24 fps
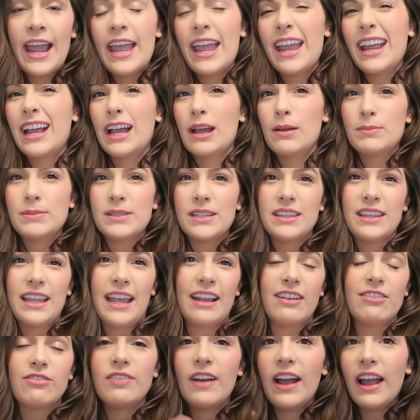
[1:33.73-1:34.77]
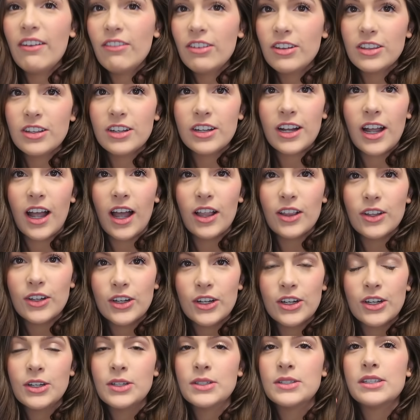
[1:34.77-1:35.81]
It comes in like five other
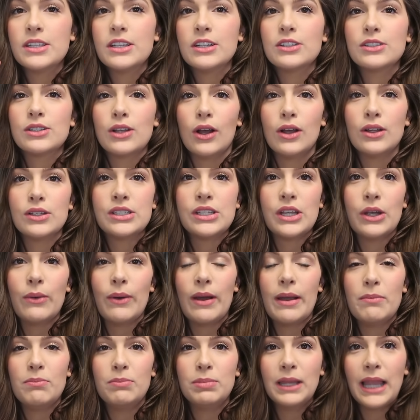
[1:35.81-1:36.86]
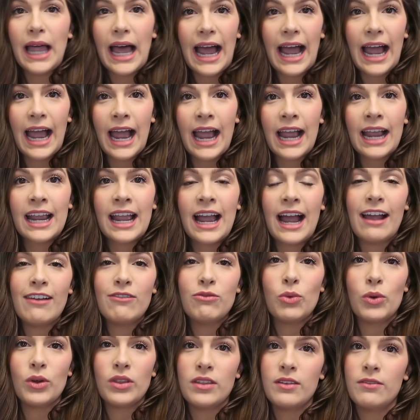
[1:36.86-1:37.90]
colors. There's also a black.
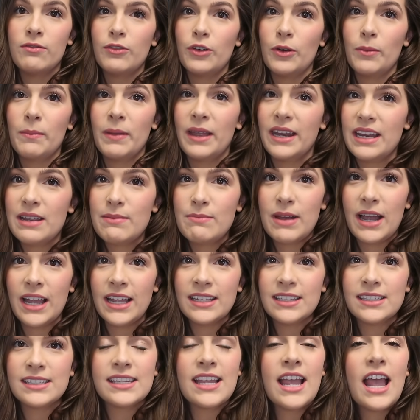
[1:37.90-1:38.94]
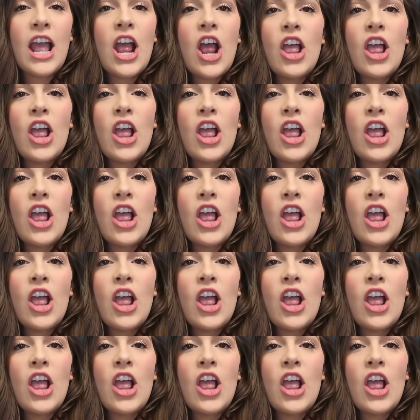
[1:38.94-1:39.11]
I've worn them for many months.